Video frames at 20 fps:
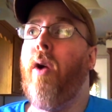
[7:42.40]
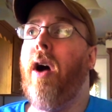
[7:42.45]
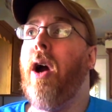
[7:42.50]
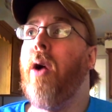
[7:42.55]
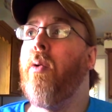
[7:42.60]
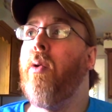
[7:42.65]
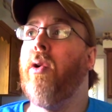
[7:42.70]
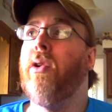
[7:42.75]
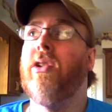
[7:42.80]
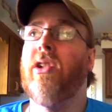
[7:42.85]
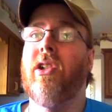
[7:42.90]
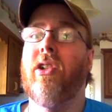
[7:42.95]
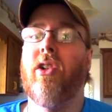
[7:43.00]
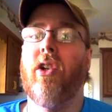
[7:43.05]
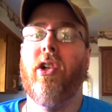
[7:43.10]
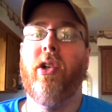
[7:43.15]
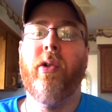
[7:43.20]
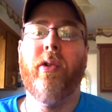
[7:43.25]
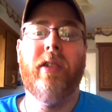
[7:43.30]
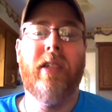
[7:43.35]
roses are
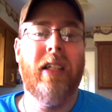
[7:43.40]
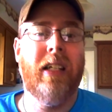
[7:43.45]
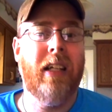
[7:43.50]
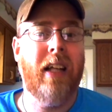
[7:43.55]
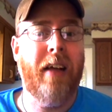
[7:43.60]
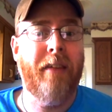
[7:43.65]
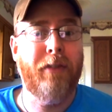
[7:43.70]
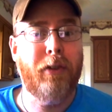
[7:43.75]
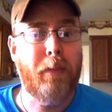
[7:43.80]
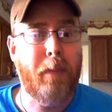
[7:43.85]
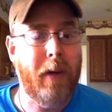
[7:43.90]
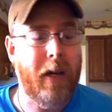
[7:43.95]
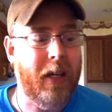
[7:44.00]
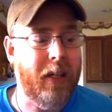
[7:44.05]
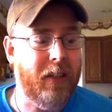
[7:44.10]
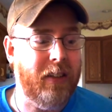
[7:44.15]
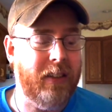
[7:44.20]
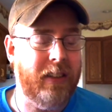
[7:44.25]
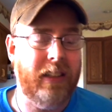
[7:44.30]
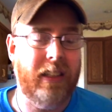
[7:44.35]
used in love
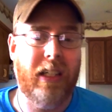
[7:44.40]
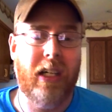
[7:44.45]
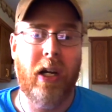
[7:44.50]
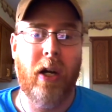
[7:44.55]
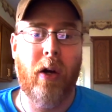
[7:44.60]
spells.